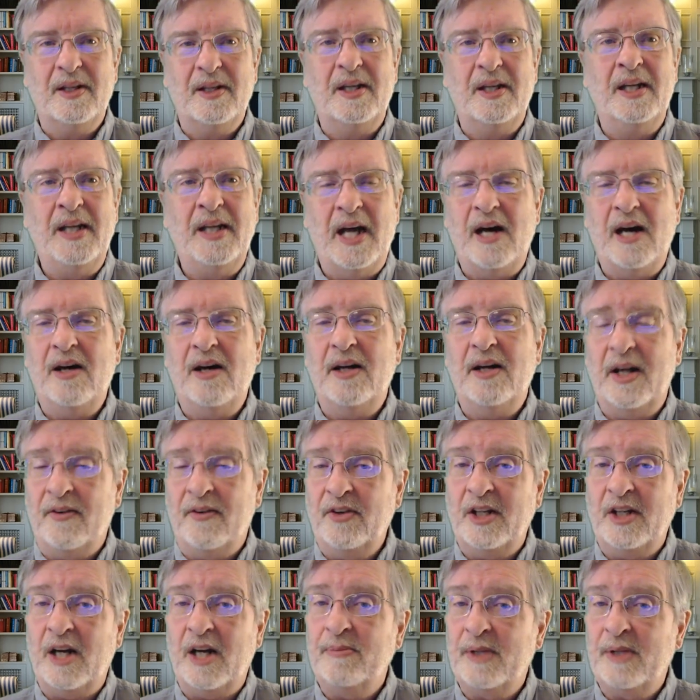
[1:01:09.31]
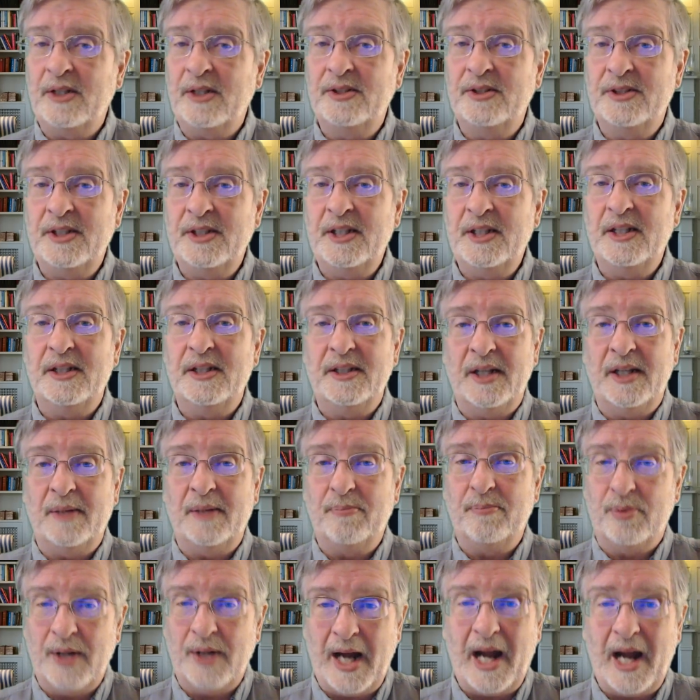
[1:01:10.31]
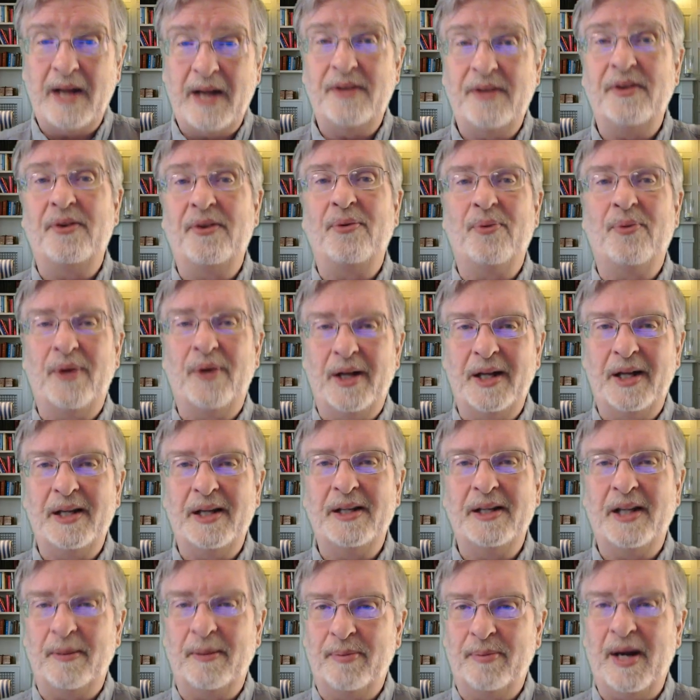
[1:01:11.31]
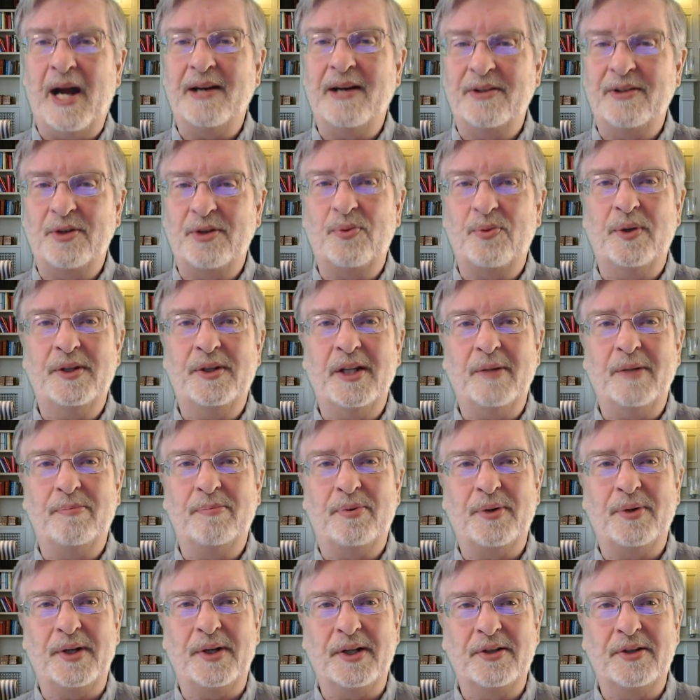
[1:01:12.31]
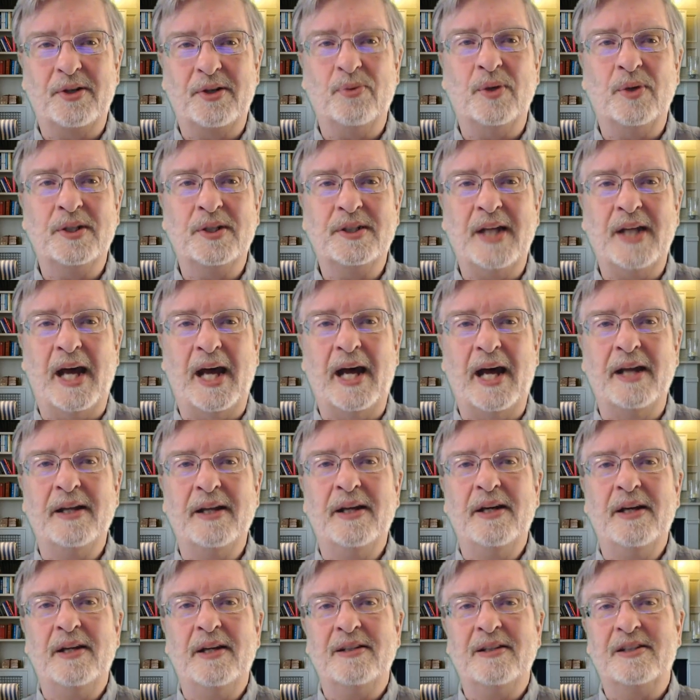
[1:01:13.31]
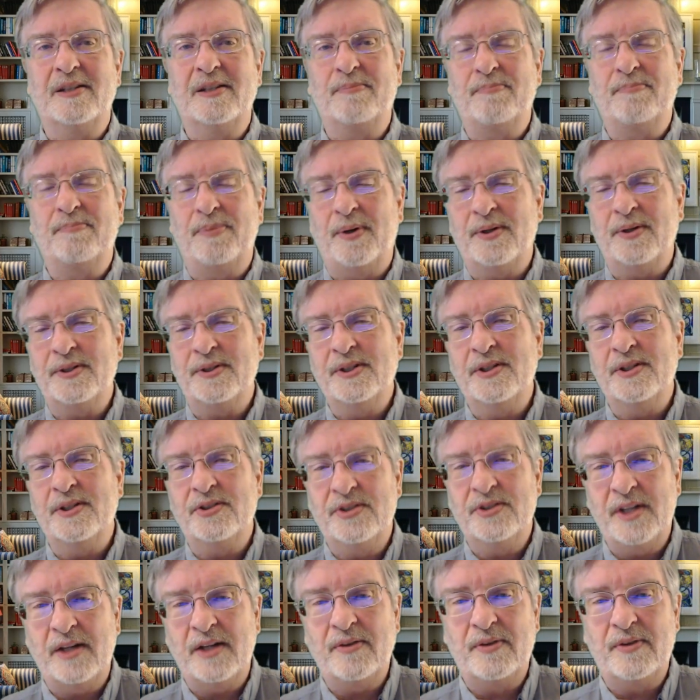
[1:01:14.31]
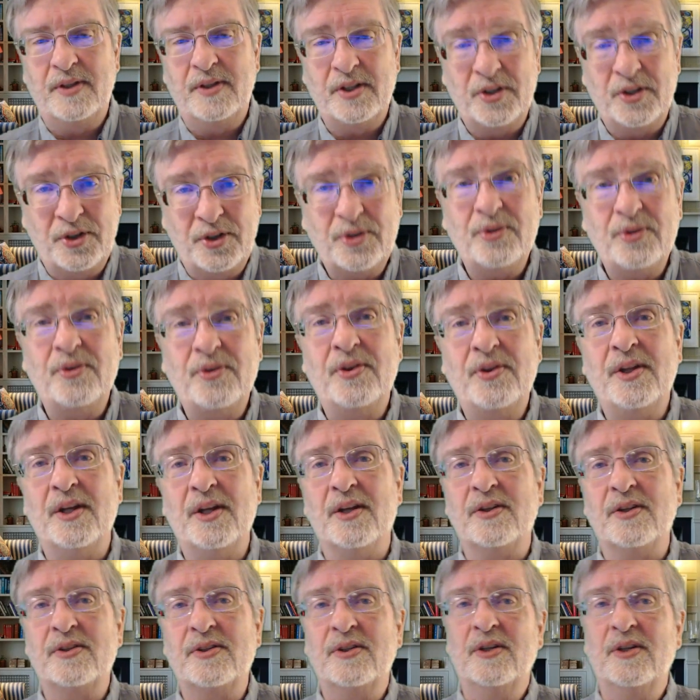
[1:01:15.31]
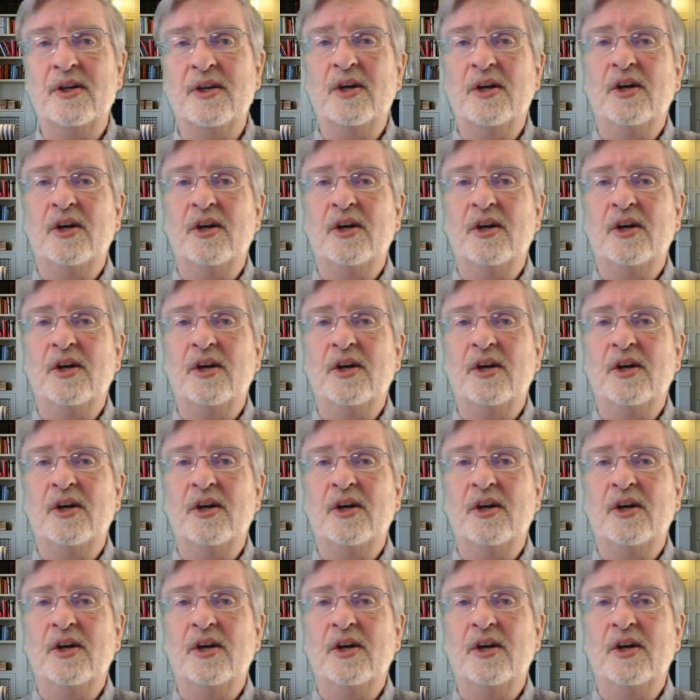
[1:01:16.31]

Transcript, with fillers: And now every time they see it, they practice what they practice what they preach. And what's that? This person said to do this.